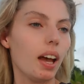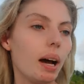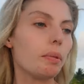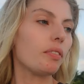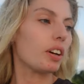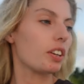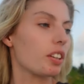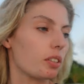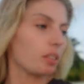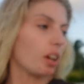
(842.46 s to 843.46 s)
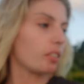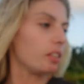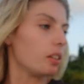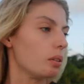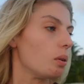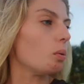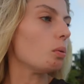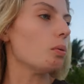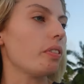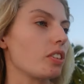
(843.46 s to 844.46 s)
I'm not very good at doing nothing though.
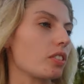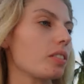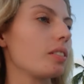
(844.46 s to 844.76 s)
Ooh, fish.